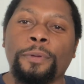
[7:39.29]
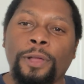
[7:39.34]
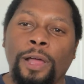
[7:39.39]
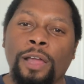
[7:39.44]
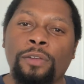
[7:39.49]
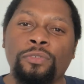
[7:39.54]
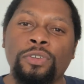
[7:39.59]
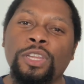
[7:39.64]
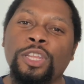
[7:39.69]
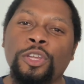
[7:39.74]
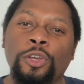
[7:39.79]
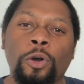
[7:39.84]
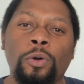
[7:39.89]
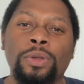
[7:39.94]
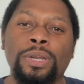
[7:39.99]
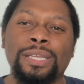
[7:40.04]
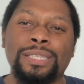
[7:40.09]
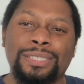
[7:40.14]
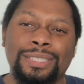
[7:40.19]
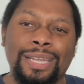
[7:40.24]
like really
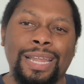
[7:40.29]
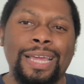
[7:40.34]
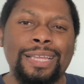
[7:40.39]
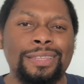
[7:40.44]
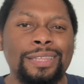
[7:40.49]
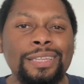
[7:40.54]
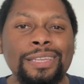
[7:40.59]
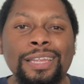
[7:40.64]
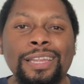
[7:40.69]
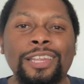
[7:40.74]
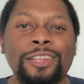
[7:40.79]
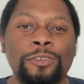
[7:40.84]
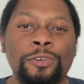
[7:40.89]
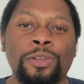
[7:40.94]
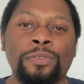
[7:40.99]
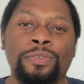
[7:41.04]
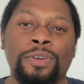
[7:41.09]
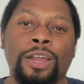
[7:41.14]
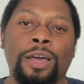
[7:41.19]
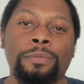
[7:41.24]
going into like the nitty-gritty
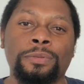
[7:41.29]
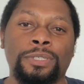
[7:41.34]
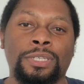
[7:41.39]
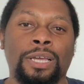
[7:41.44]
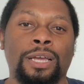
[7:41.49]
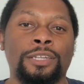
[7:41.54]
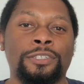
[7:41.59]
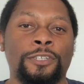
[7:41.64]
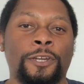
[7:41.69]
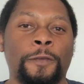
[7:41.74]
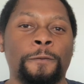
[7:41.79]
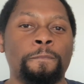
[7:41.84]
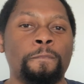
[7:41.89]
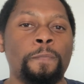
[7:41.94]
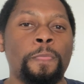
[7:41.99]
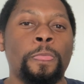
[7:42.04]
of an options contract.